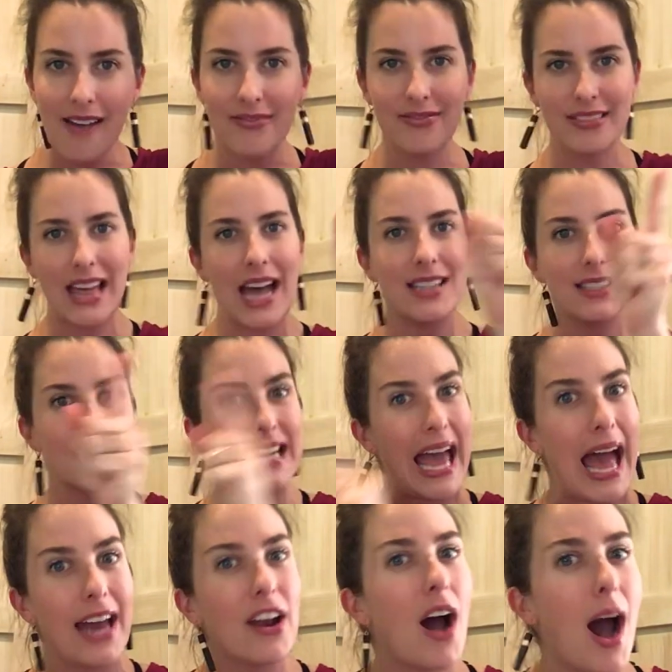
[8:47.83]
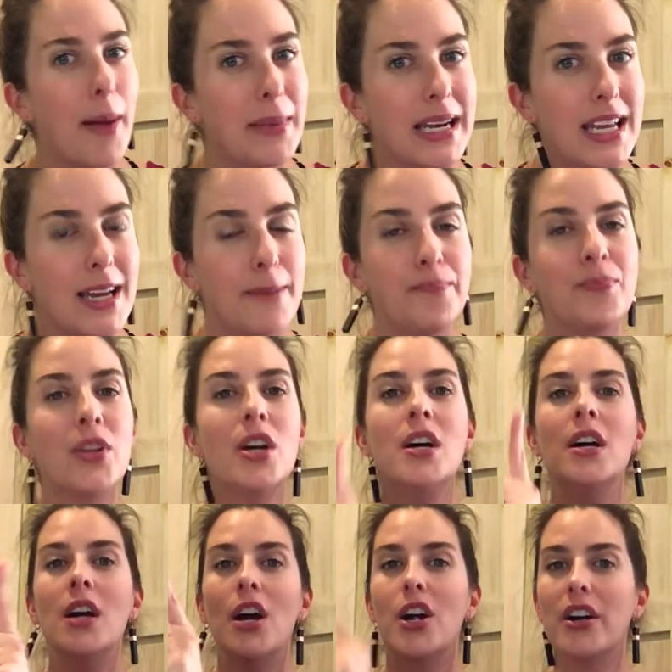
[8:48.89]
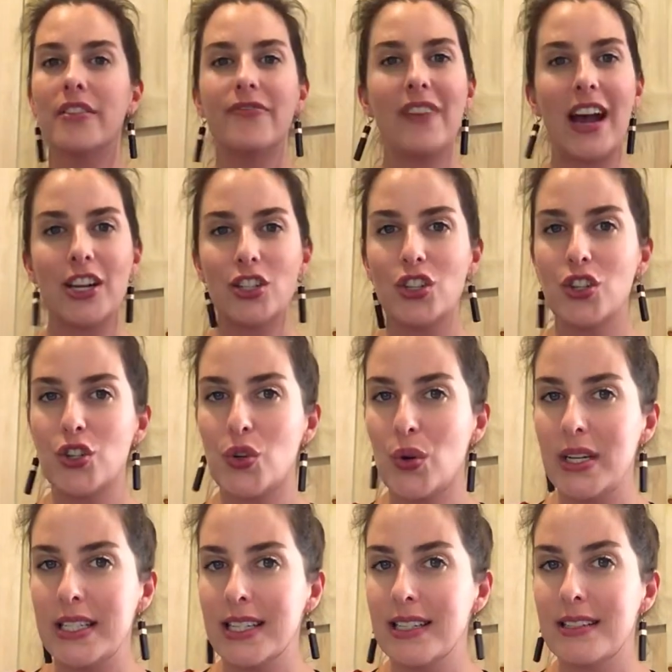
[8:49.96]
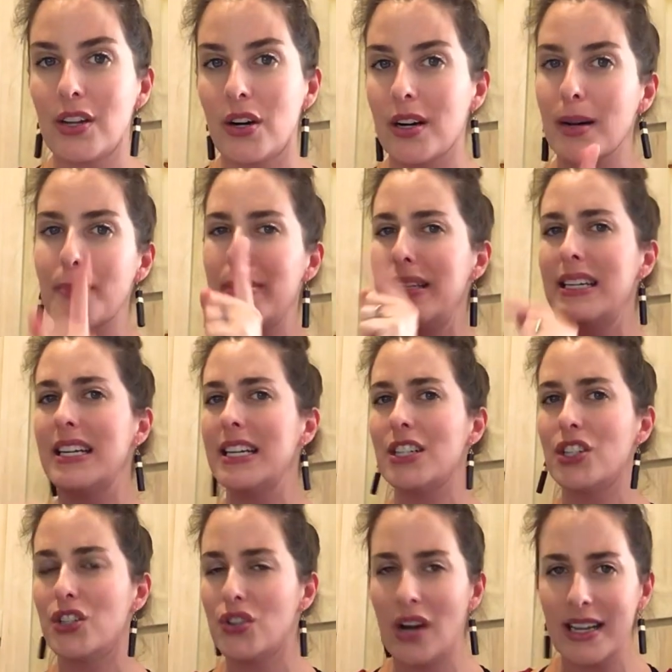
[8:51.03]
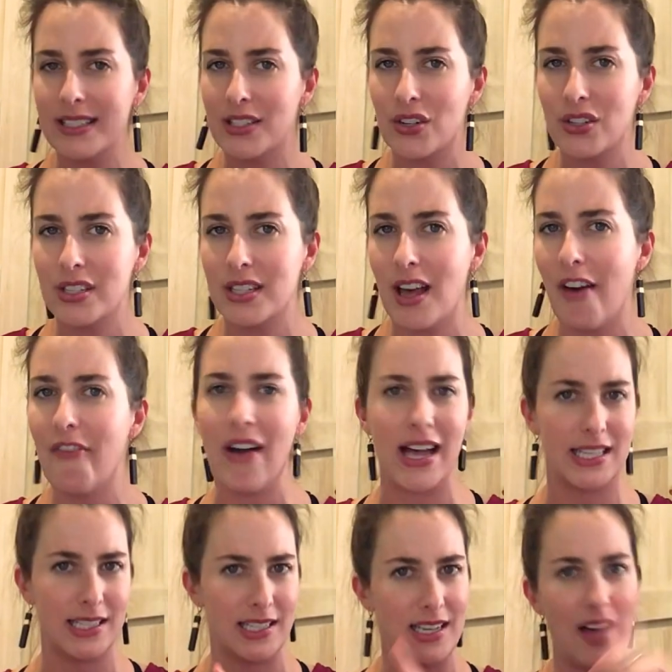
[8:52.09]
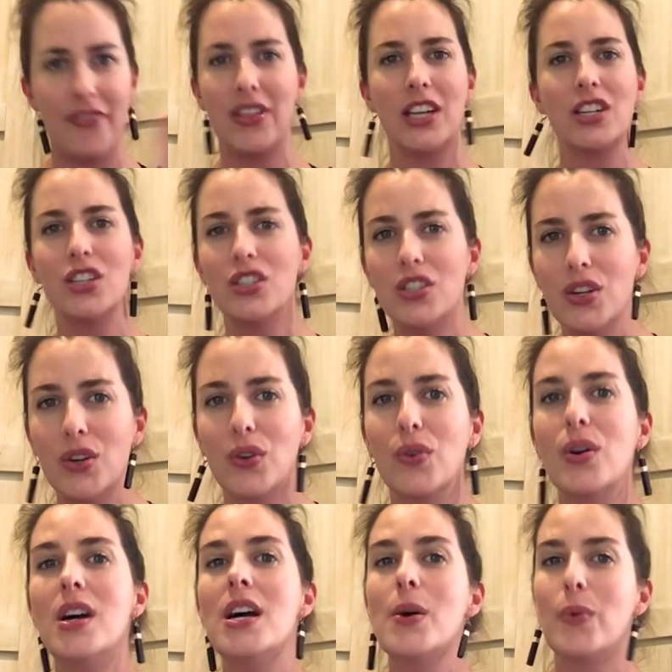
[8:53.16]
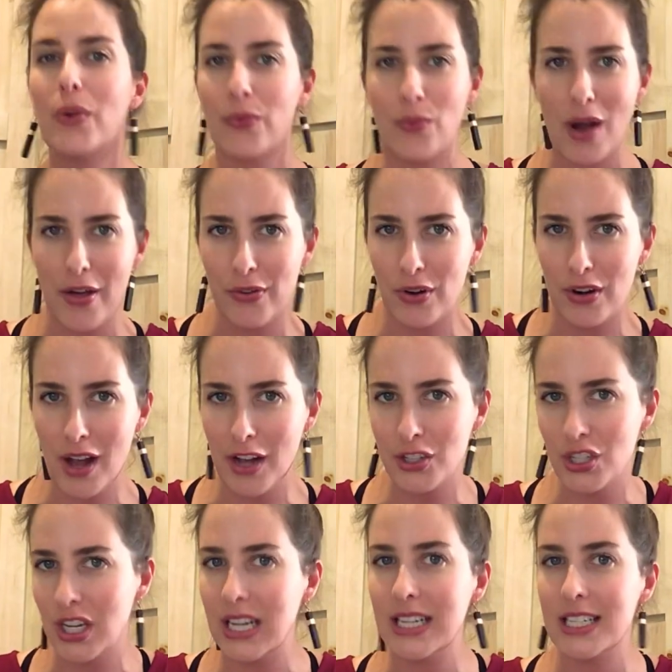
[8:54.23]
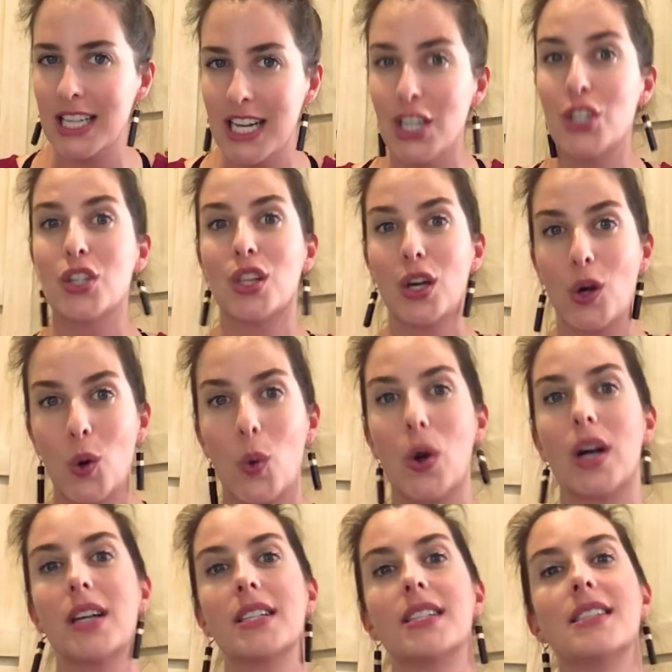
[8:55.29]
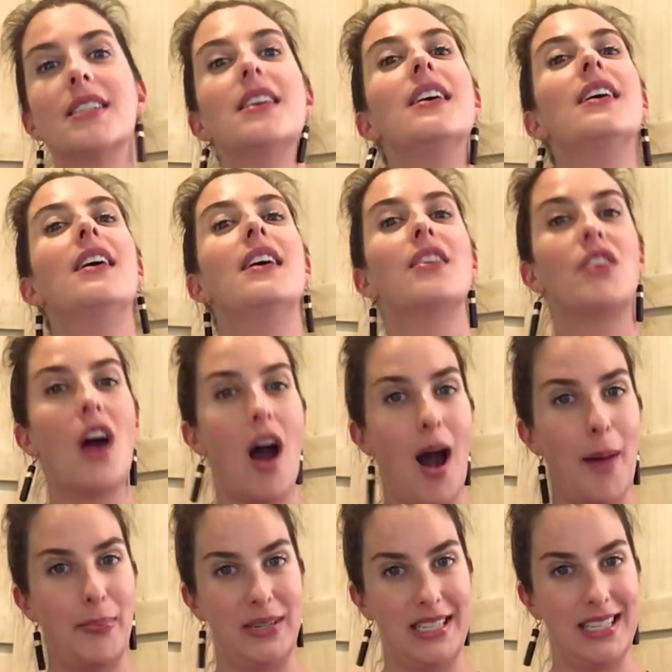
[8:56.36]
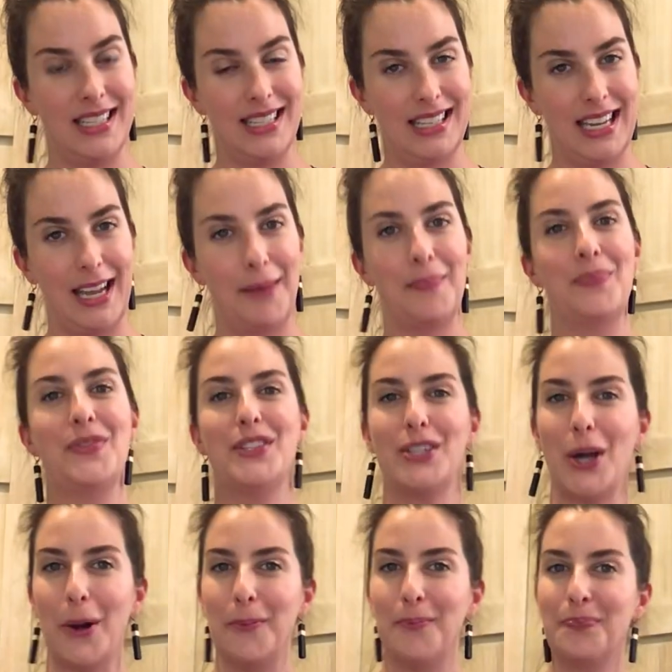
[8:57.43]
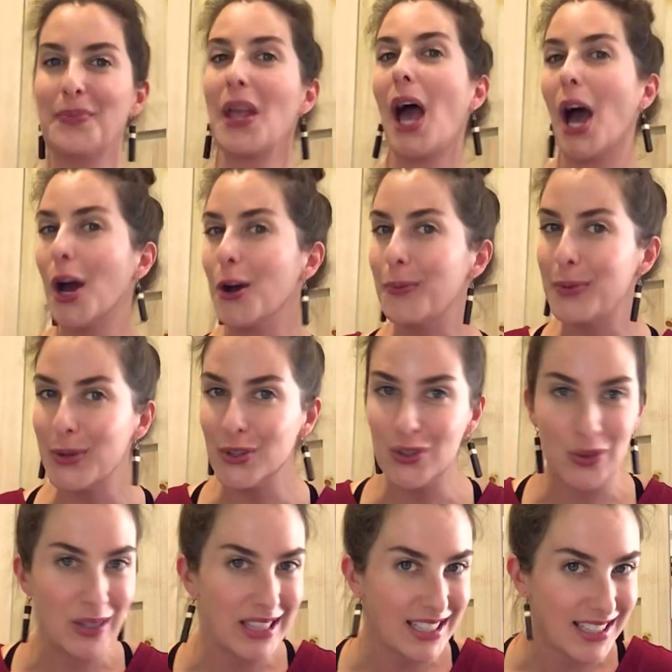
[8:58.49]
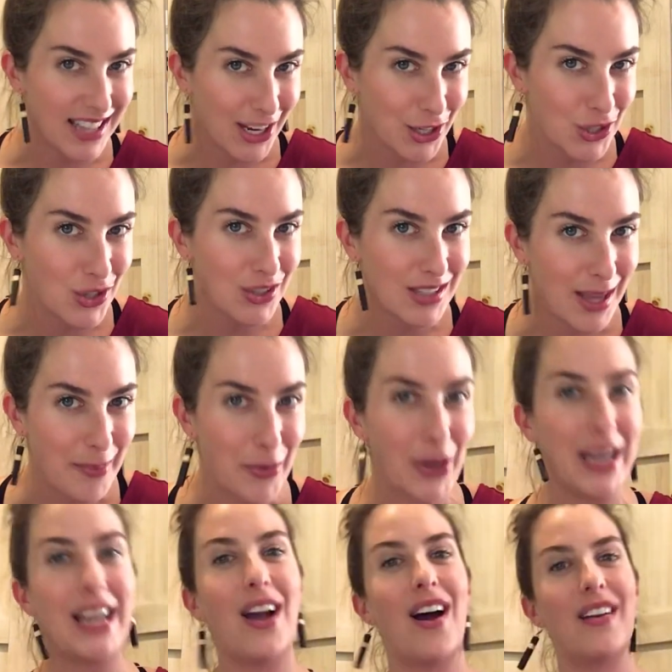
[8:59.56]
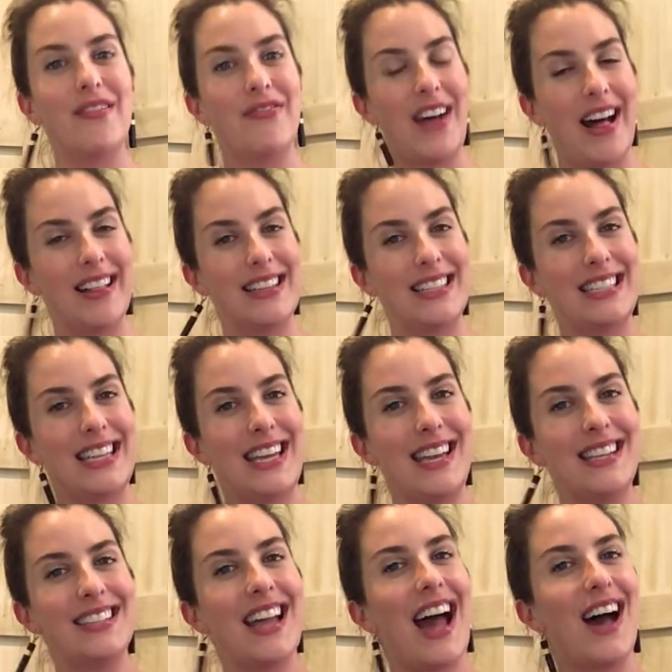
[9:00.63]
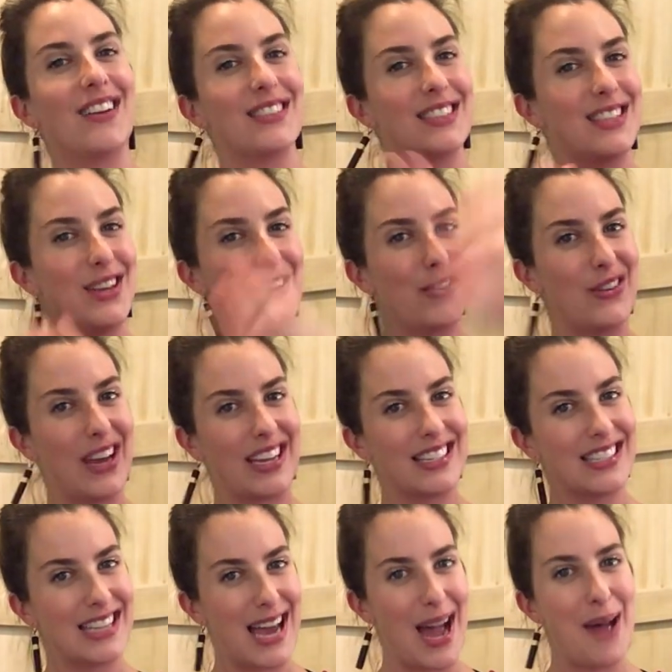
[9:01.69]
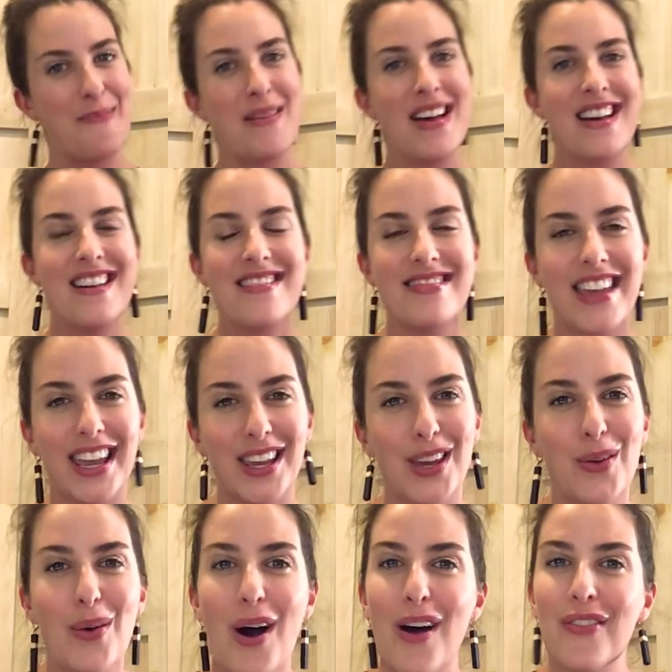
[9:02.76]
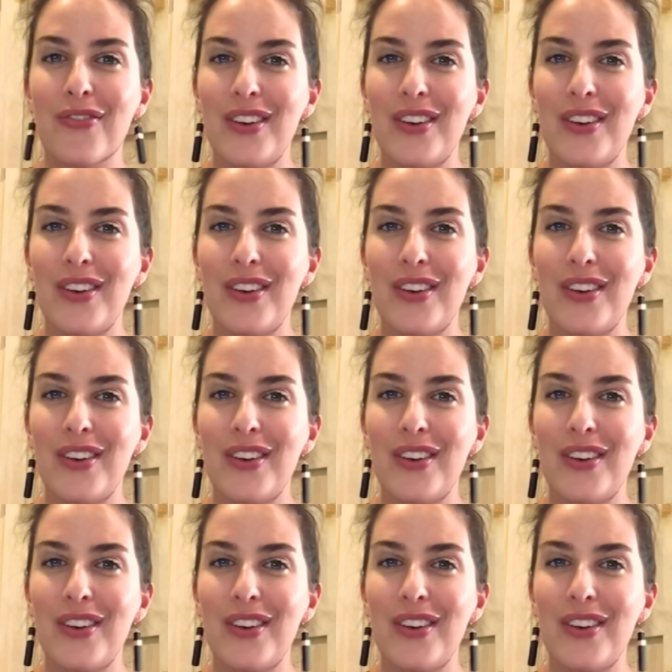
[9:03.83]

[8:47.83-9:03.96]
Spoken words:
that's an ad hominem. Her fashion choices, her ability to dress herself has nothing to do with whether or not she can teach the course competently. So I hope you enjoyed this lecture summary on fallacies. I'll see you next time. Thank you all for